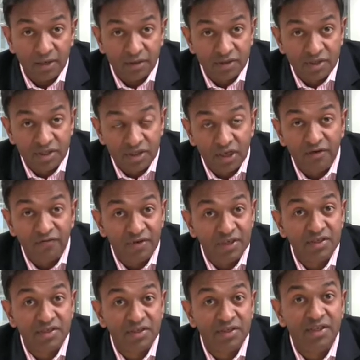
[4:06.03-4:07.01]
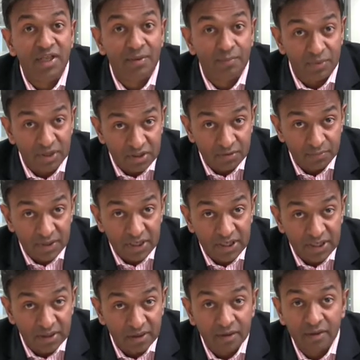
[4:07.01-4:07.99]
service their
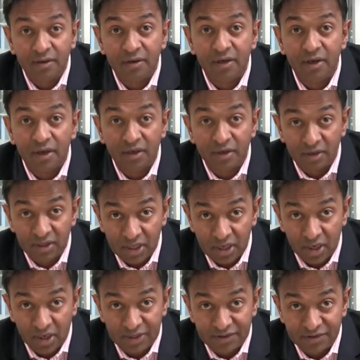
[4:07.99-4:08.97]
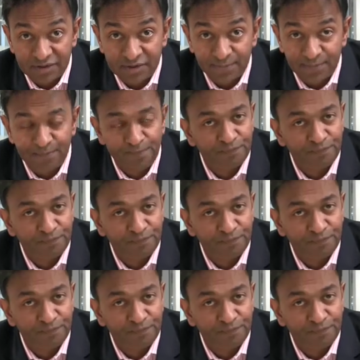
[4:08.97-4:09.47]
B2B clients.